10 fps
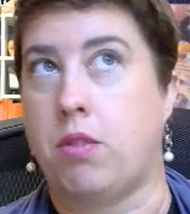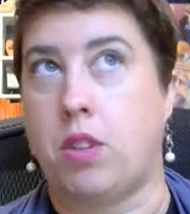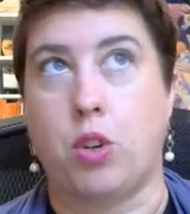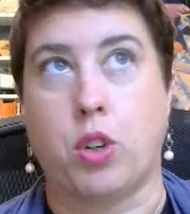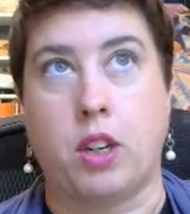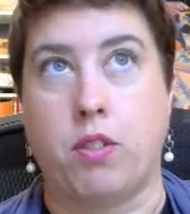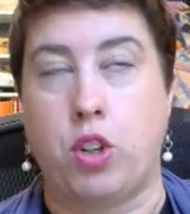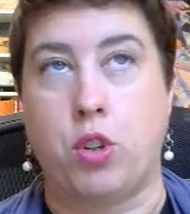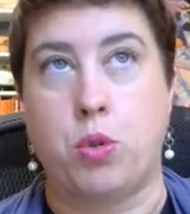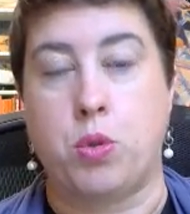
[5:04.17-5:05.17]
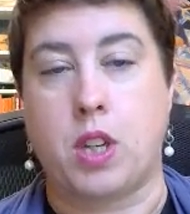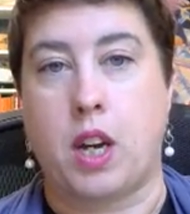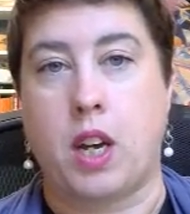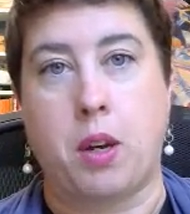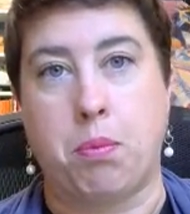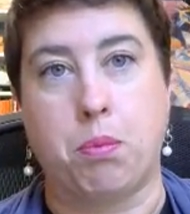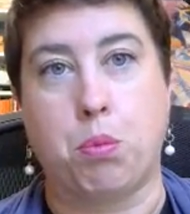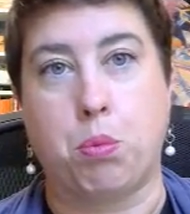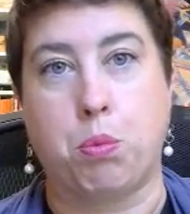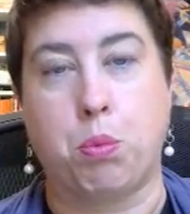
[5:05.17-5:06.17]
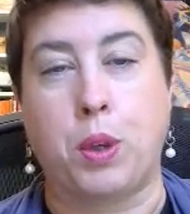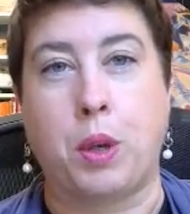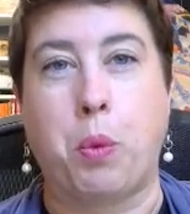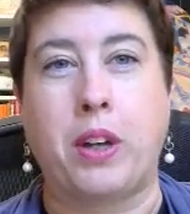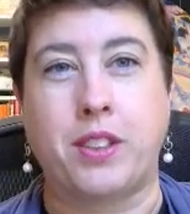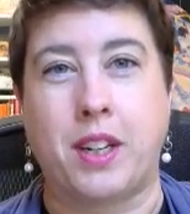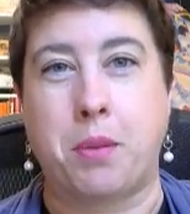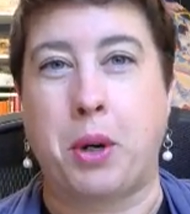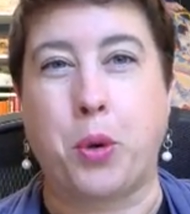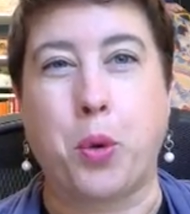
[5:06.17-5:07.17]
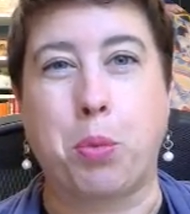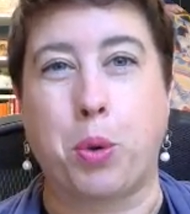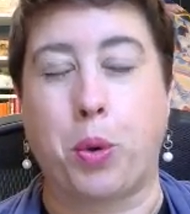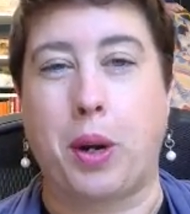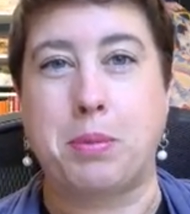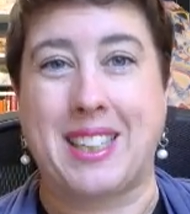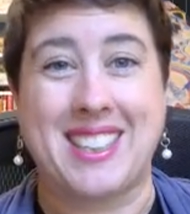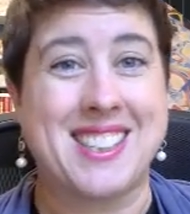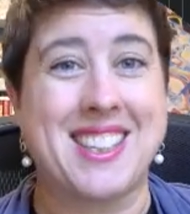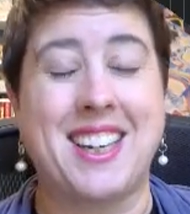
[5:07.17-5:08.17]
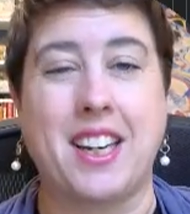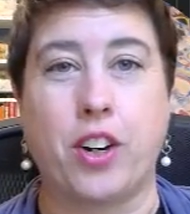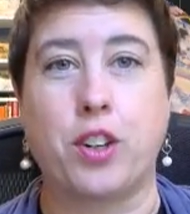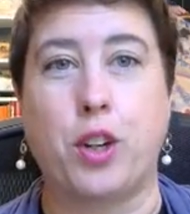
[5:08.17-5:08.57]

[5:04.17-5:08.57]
you can even use really well done AmeriCorps programs like City Year.